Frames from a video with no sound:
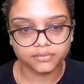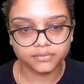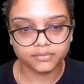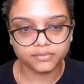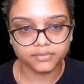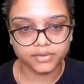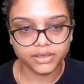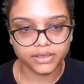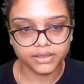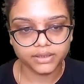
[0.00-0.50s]

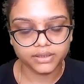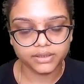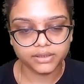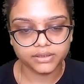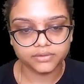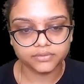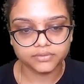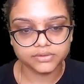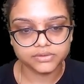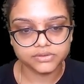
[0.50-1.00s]
y
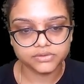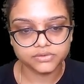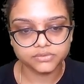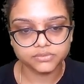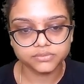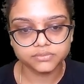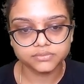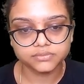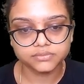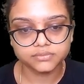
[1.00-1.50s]
equals
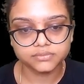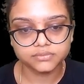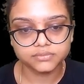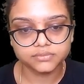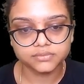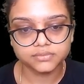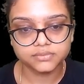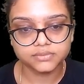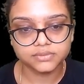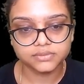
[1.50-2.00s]
to
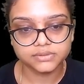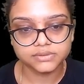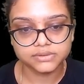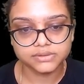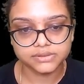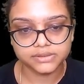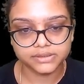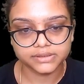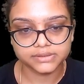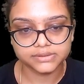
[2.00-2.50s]

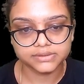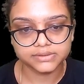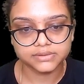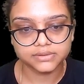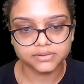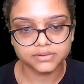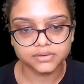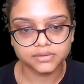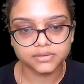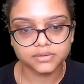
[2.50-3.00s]
6.
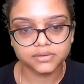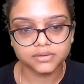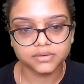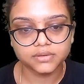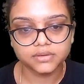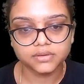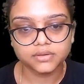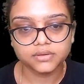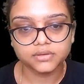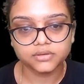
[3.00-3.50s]

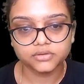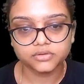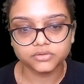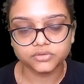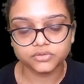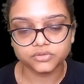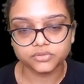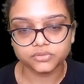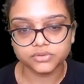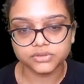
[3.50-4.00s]

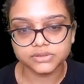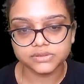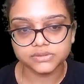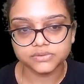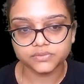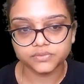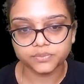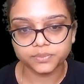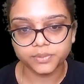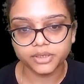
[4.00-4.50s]
So this
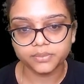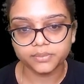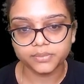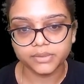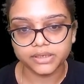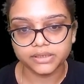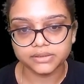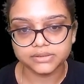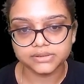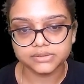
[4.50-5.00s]
would be
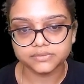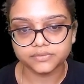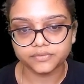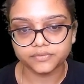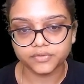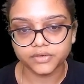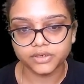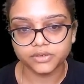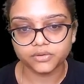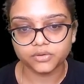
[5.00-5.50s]
minus
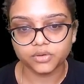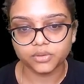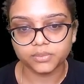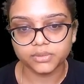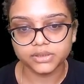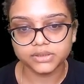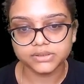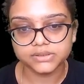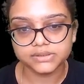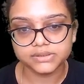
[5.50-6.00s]
15
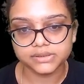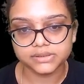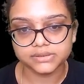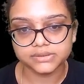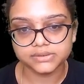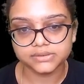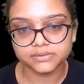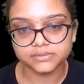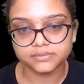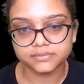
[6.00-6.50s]
comma
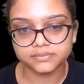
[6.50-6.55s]
6.